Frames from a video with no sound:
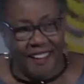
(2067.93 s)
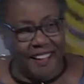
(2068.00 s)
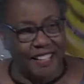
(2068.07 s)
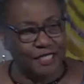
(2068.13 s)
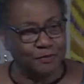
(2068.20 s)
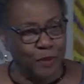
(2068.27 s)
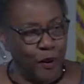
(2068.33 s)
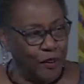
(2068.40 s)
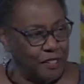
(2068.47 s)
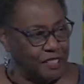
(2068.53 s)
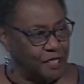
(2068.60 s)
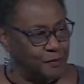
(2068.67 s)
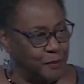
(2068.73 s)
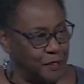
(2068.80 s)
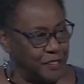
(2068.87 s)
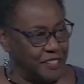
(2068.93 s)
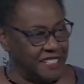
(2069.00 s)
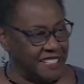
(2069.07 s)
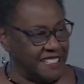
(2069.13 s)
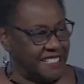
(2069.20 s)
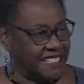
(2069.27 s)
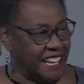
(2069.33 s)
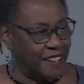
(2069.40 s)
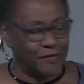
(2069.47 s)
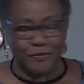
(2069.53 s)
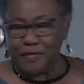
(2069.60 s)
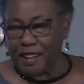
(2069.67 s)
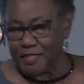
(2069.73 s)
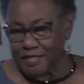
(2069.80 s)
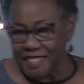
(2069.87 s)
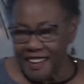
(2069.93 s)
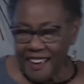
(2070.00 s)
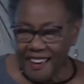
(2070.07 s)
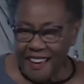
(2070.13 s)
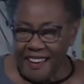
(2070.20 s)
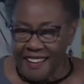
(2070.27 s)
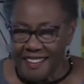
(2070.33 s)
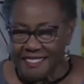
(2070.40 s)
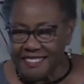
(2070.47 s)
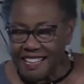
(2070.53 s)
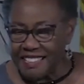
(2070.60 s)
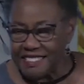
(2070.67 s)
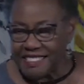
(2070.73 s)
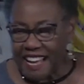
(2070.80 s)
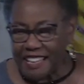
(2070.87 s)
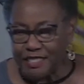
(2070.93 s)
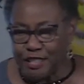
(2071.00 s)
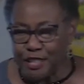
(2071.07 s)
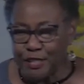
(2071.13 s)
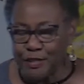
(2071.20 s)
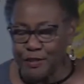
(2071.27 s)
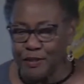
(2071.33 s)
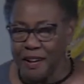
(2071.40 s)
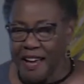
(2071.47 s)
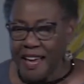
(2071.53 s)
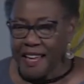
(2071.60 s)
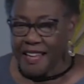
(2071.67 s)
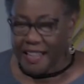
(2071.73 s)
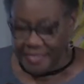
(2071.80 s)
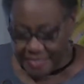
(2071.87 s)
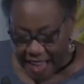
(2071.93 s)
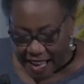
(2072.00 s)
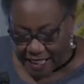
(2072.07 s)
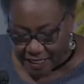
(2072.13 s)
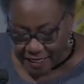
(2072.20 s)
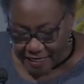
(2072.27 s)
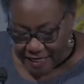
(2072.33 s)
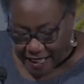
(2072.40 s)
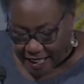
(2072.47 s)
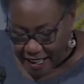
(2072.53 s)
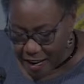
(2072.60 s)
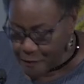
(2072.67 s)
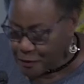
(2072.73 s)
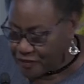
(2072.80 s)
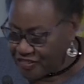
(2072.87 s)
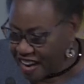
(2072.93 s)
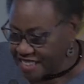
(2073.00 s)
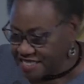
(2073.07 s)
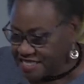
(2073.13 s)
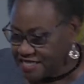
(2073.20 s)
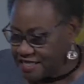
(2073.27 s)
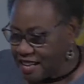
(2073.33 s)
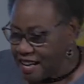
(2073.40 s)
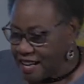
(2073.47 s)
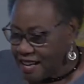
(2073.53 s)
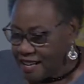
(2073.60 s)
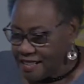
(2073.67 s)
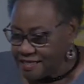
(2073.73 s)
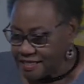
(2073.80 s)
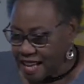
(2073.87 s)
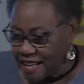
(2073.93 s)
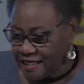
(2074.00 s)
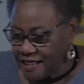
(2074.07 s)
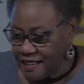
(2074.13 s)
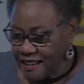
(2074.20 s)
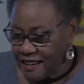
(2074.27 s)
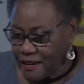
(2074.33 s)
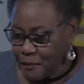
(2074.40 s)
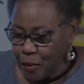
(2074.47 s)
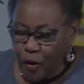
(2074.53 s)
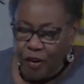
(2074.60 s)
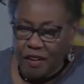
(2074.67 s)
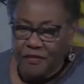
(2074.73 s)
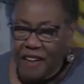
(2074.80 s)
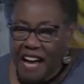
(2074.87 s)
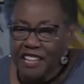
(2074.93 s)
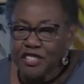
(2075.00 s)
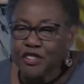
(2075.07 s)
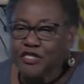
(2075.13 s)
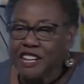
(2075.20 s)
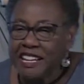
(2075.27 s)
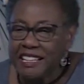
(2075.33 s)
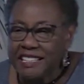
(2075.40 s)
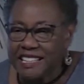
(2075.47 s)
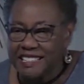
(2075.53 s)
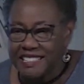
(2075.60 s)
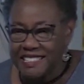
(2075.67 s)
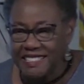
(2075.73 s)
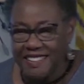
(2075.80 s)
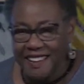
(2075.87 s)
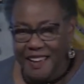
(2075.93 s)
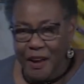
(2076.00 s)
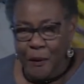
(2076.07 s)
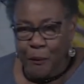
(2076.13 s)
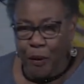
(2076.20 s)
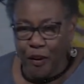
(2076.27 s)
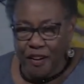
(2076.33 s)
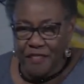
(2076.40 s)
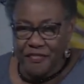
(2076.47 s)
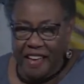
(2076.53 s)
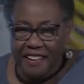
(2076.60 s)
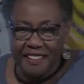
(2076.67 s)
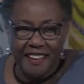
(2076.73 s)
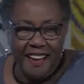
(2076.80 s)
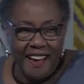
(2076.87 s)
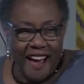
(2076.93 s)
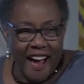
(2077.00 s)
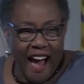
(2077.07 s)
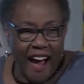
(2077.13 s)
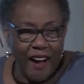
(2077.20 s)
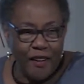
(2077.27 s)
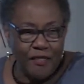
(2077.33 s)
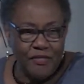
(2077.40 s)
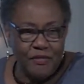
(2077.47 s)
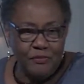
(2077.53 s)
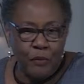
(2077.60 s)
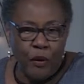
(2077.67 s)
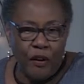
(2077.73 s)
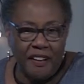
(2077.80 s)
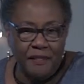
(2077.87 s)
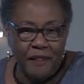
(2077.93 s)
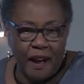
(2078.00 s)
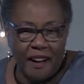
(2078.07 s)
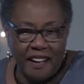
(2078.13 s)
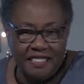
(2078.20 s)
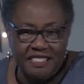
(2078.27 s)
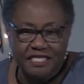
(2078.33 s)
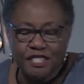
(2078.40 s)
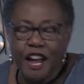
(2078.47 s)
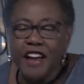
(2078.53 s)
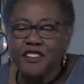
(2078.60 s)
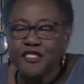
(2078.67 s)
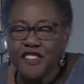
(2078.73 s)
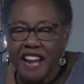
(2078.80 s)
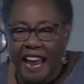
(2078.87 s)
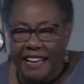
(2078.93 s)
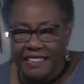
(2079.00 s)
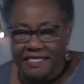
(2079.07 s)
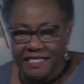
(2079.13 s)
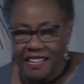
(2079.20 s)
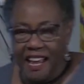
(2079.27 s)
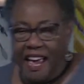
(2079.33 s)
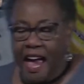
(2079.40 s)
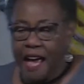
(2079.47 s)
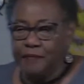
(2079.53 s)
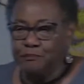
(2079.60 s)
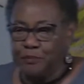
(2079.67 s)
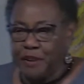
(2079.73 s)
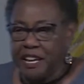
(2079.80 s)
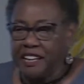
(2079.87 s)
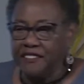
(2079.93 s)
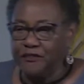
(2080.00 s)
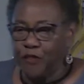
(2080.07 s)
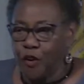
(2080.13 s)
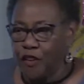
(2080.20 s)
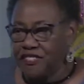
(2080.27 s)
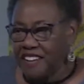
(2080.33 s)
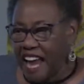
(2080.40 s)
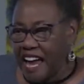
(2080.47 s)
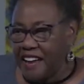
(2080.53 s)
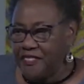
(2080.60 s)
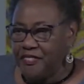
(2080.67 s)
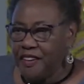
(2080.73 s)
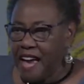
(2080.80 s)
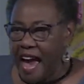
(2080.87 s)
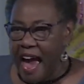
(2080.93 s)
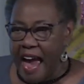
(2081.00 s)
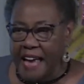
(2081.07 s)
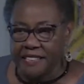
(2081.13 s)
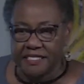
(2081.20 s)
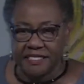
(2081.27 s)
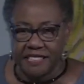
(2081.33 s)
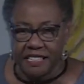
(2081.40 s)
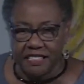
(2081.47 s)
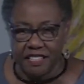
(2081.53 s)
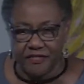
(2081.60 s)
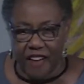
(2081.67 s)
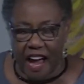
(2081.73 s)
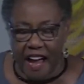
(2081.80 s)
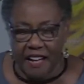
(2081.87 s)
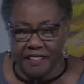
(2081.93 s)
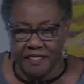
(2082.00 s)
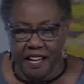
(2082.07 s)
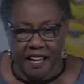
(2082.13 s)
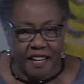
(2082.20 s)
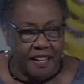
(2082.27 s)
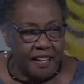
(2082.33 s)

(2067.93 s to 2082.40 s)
is part of spirit itself, because it does that too. That imperfection is part of our uniqueness, part of that, part us creating and bringing forth life as the divine